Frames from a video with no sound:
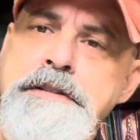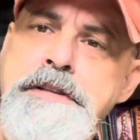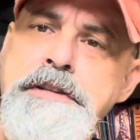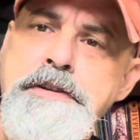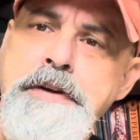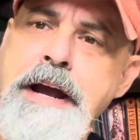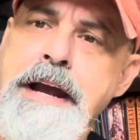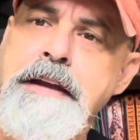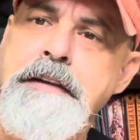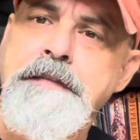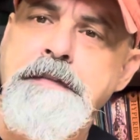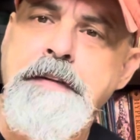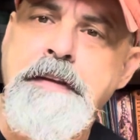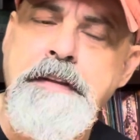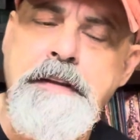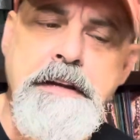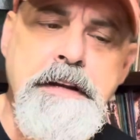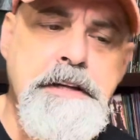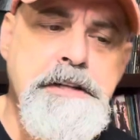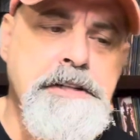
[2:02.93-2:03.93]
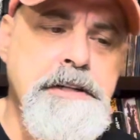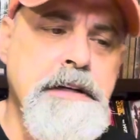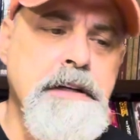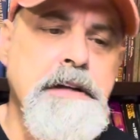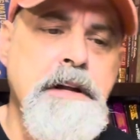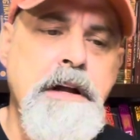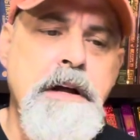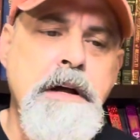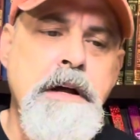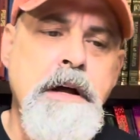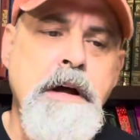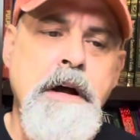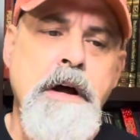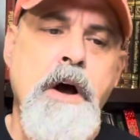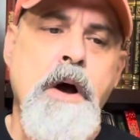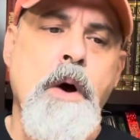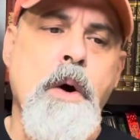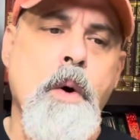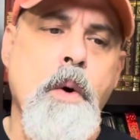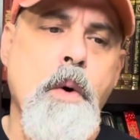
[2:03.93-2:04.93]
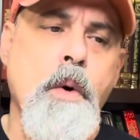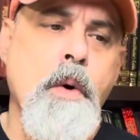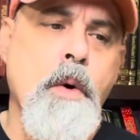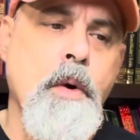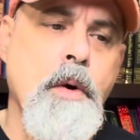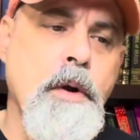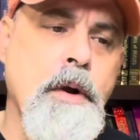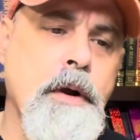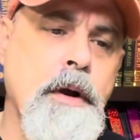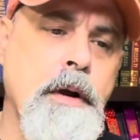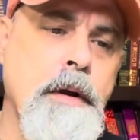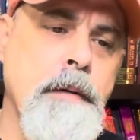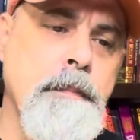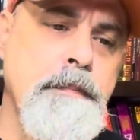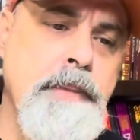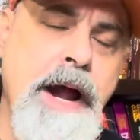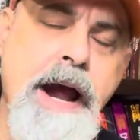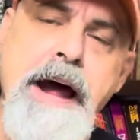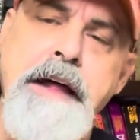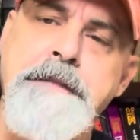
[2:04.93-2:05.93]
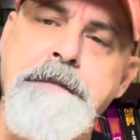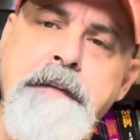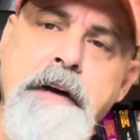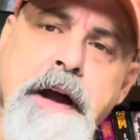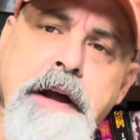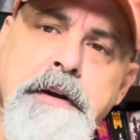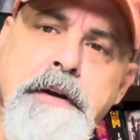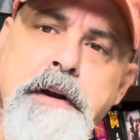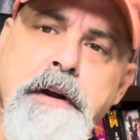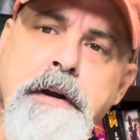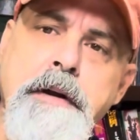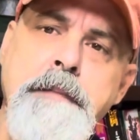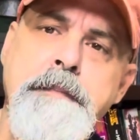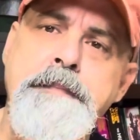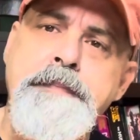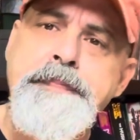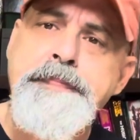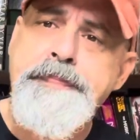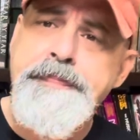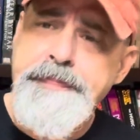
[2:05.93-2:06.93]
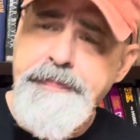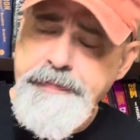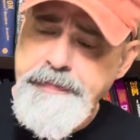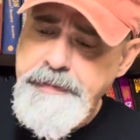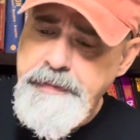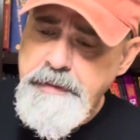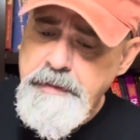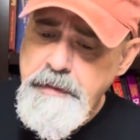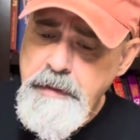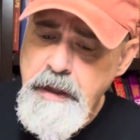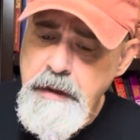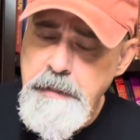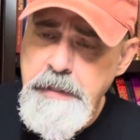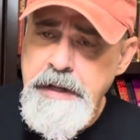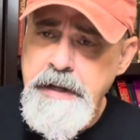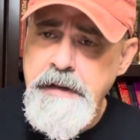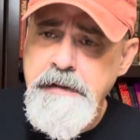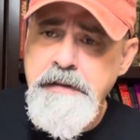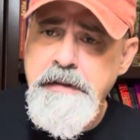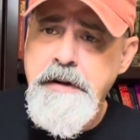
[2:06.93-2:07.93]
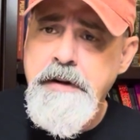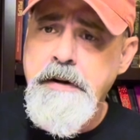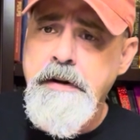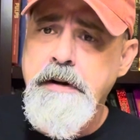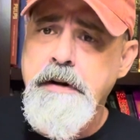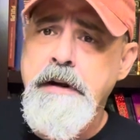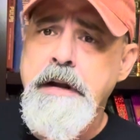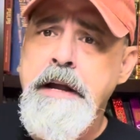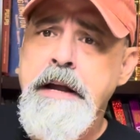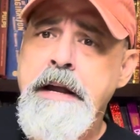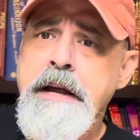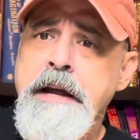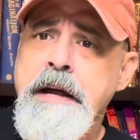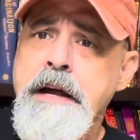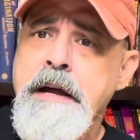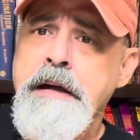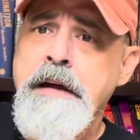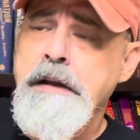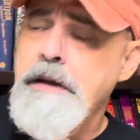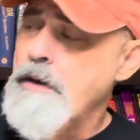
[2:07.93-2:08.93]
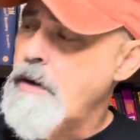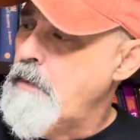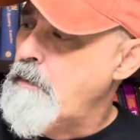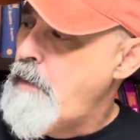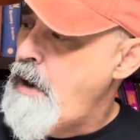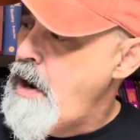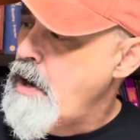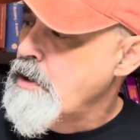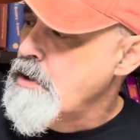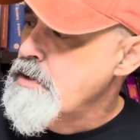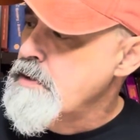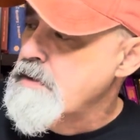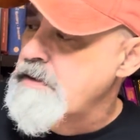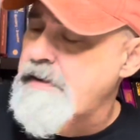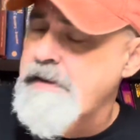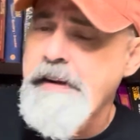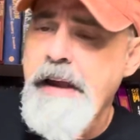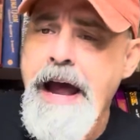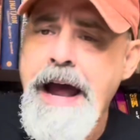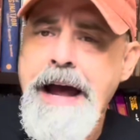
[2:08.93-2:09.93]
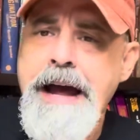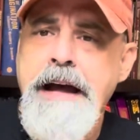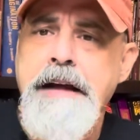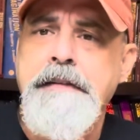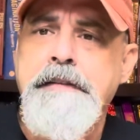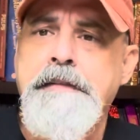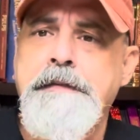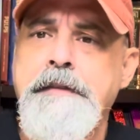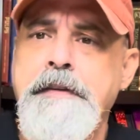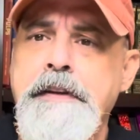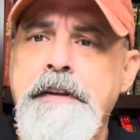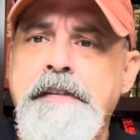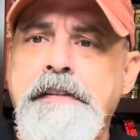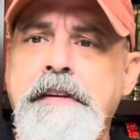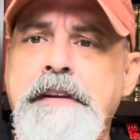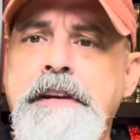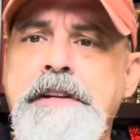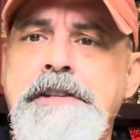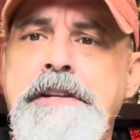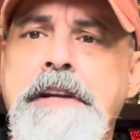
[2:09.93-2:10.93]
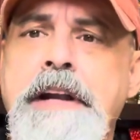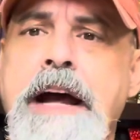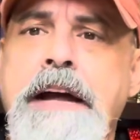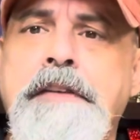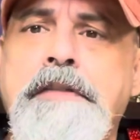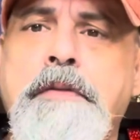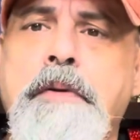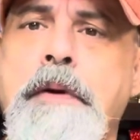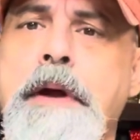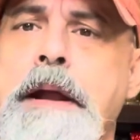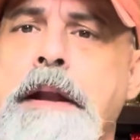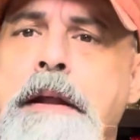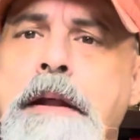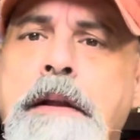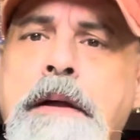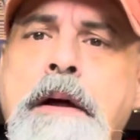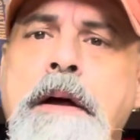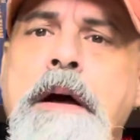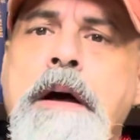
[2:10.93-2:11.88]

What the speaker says: and Dragons 5th edition or Pathfinder, because Mongoose for this edition has created